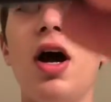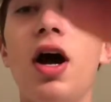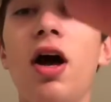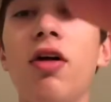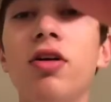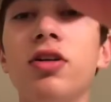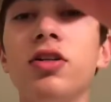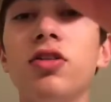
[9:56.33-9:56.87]
I
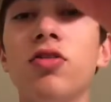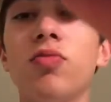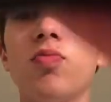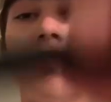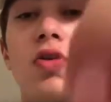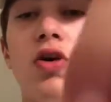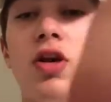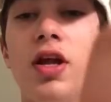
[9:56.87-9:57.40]
like to
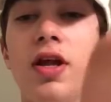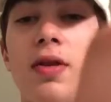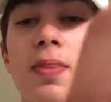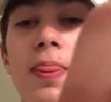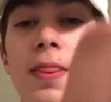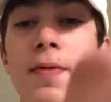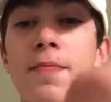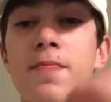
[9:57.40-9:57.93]
put it
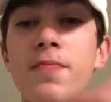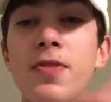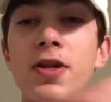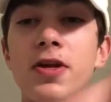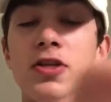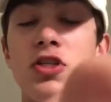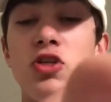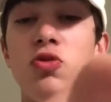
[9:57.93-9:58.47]

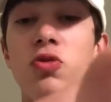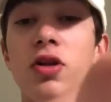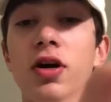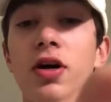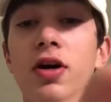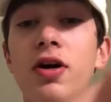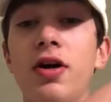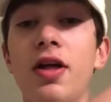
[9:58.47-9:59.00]
to
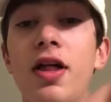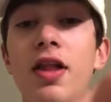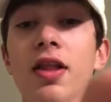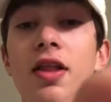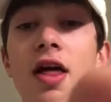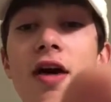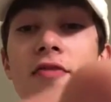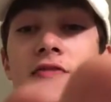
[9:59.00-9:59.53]
the
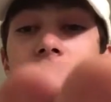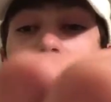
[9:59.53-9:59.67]
left